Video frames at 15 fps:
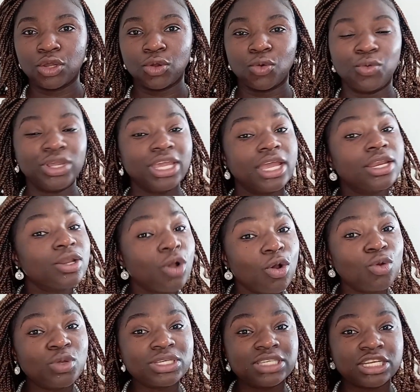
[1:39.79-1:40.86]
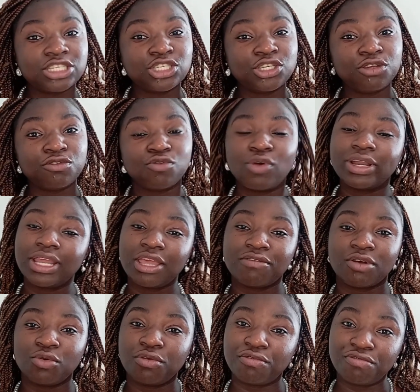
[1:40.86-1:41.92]
we can always achieve whatever
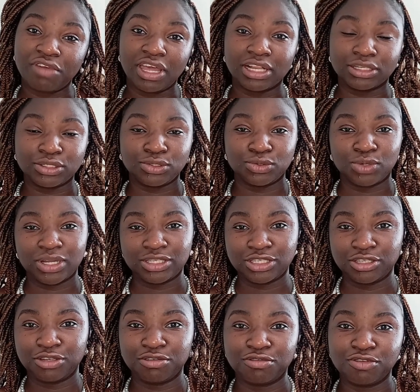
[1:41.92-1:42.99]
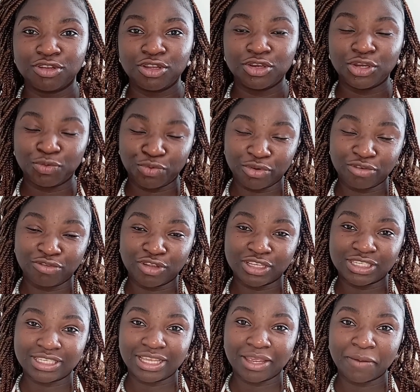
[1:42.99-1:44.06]
we failed to achieve the
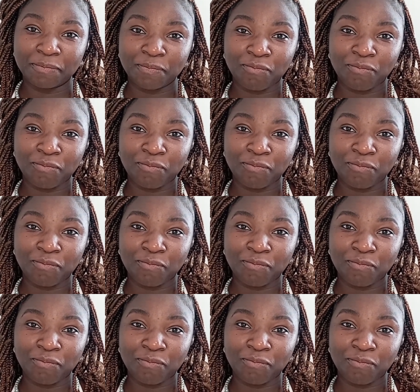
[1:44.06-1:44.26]
previous year.